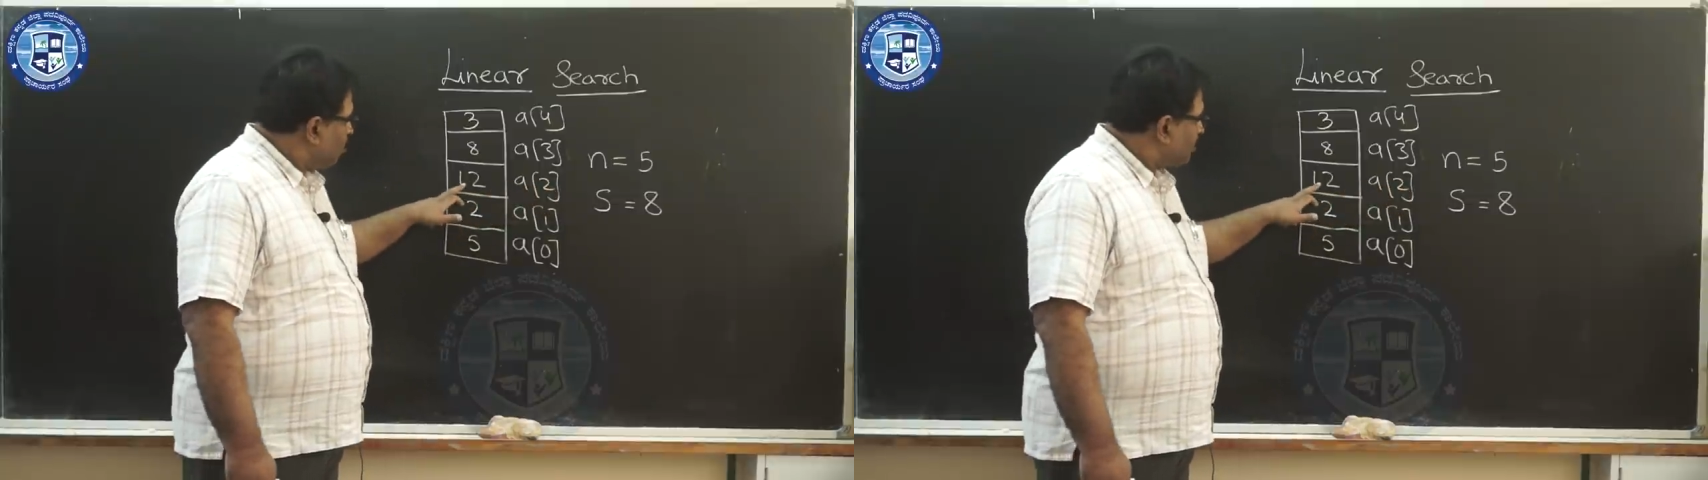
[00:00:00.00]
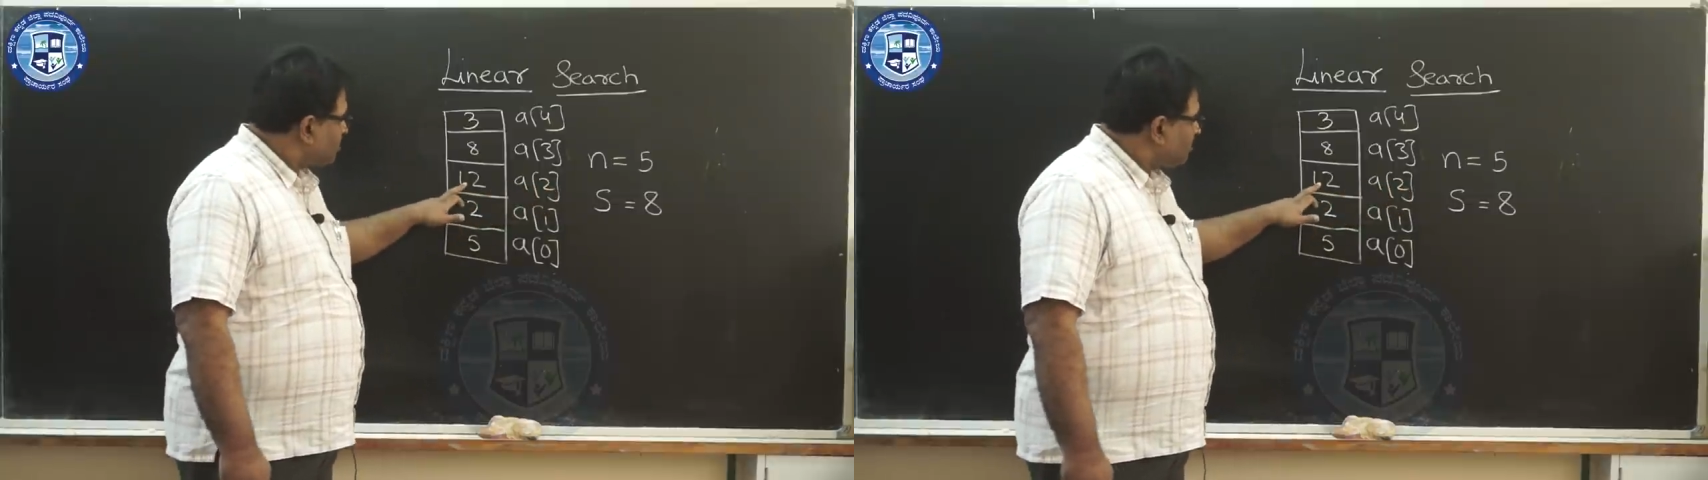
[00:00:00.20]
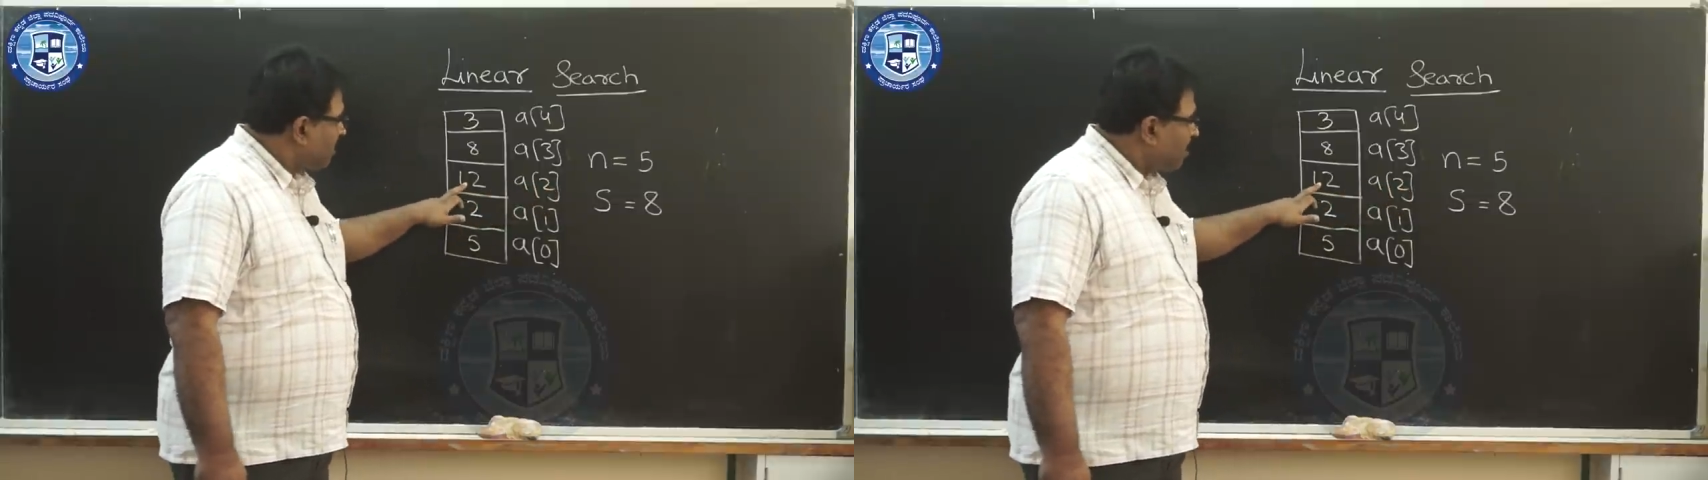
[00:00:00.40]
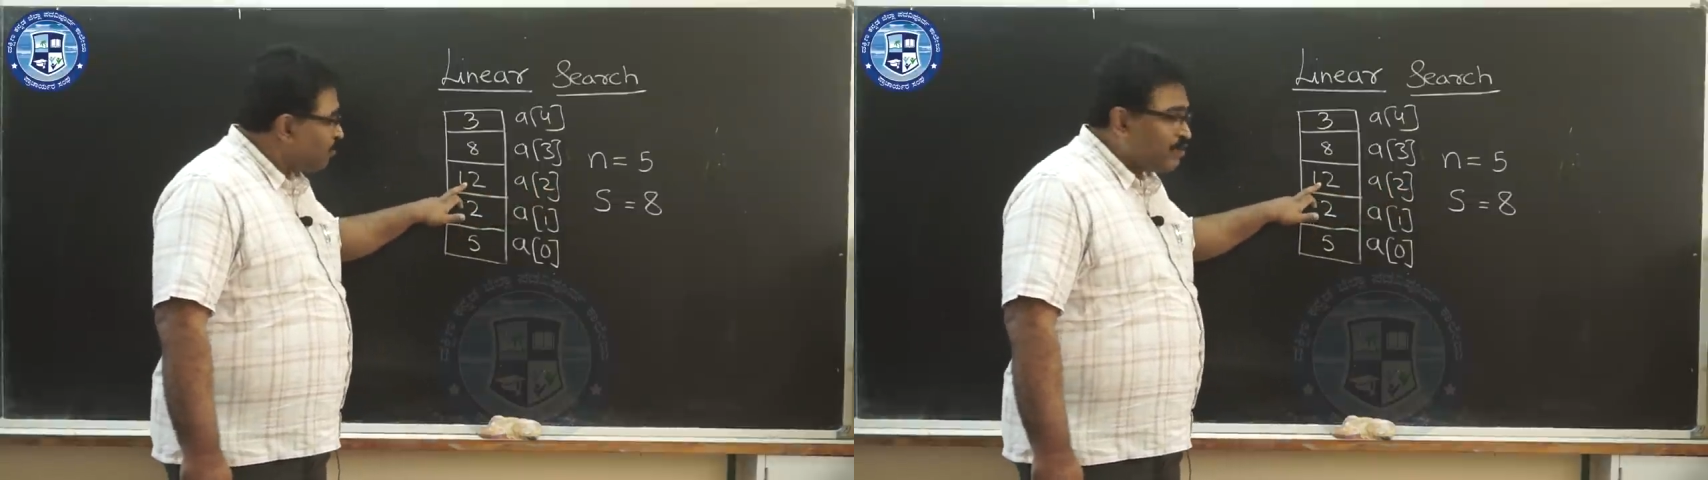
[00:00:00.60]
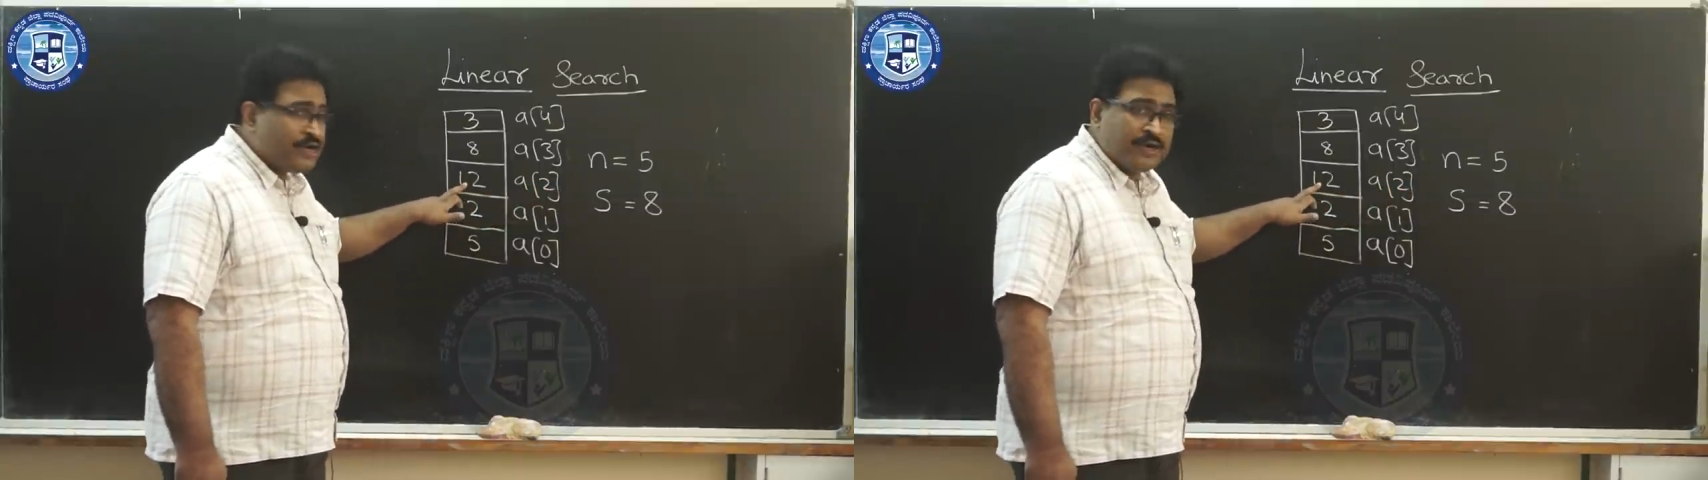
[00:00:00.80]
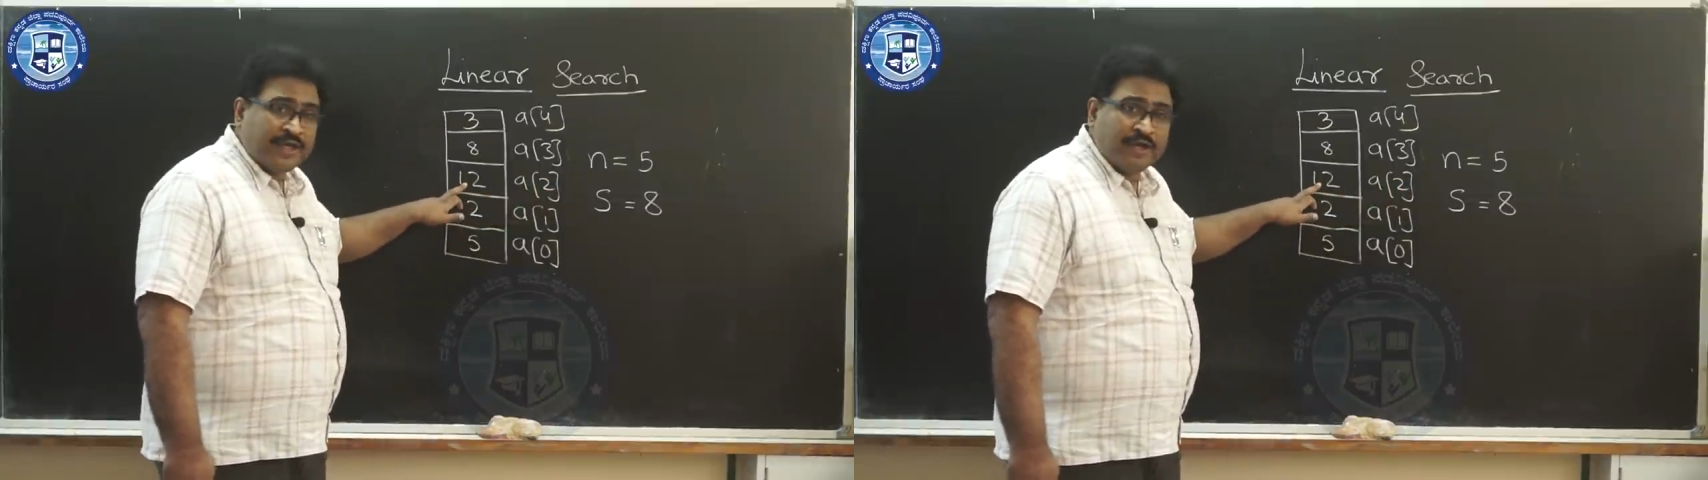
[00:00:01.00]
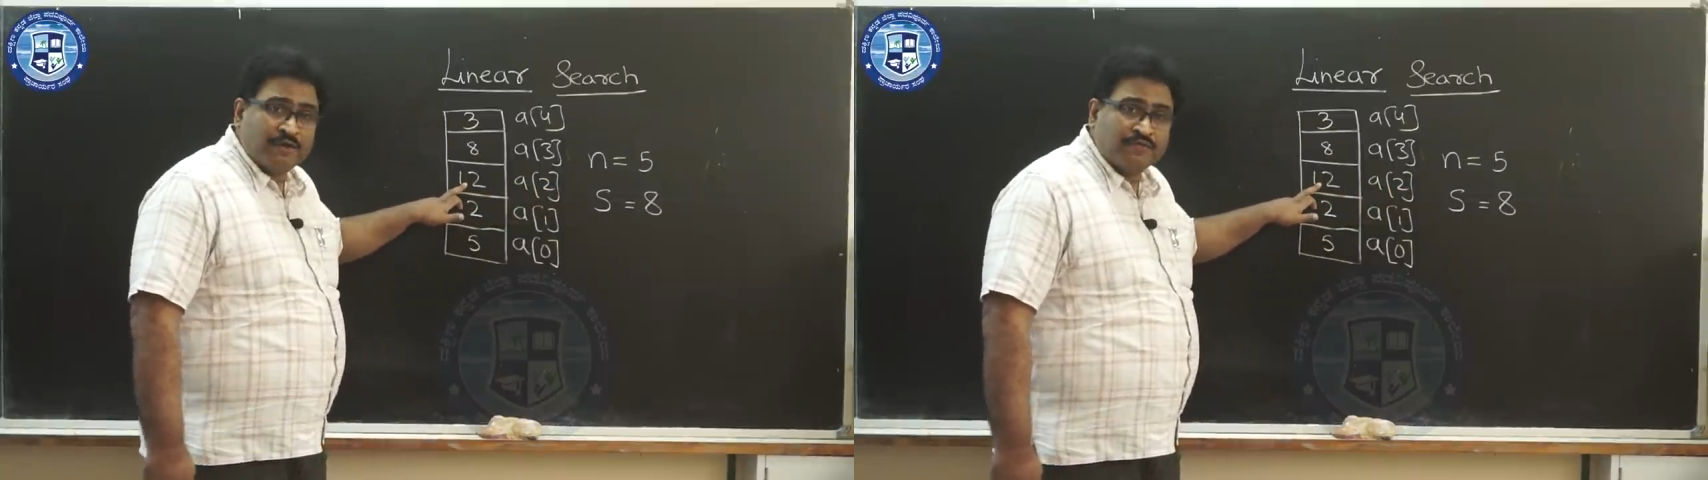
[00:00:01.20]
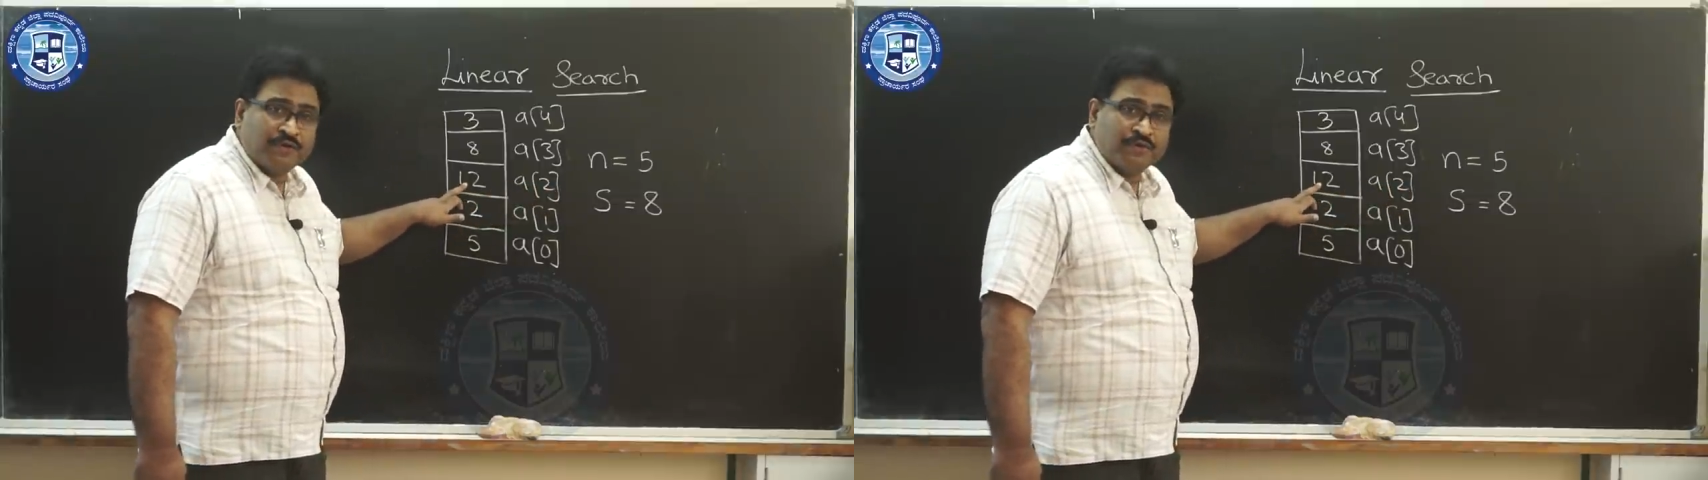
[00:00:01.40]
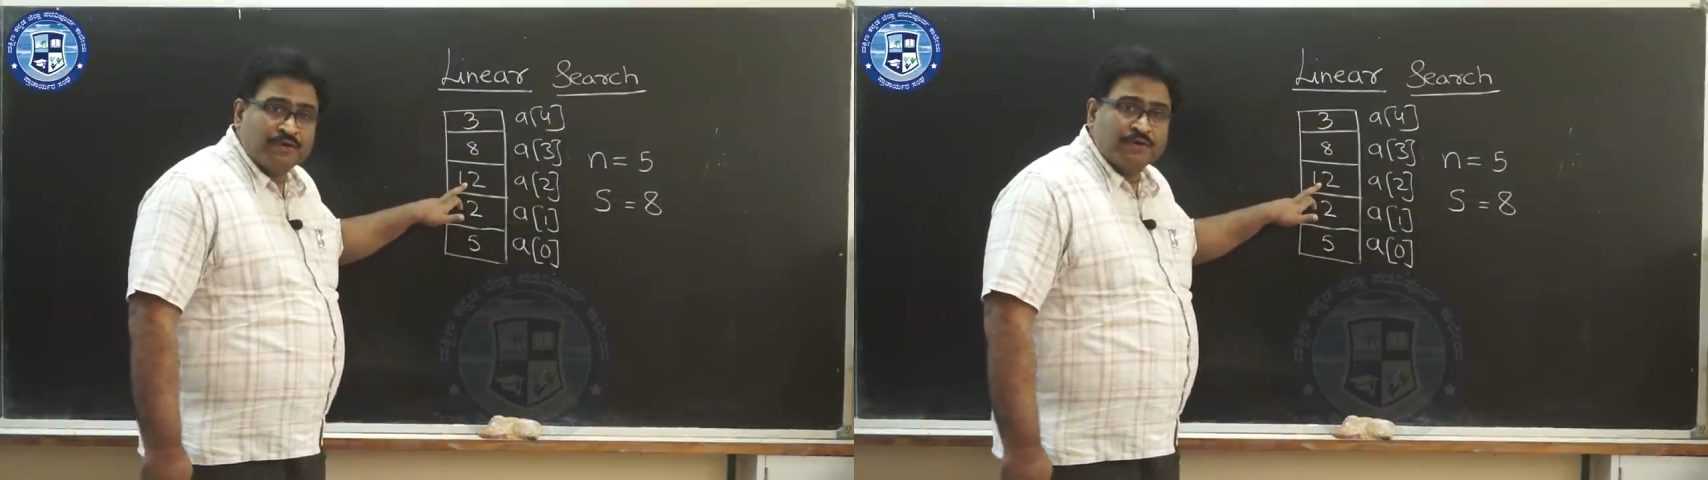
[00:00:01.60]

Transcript: what is the value in a of 2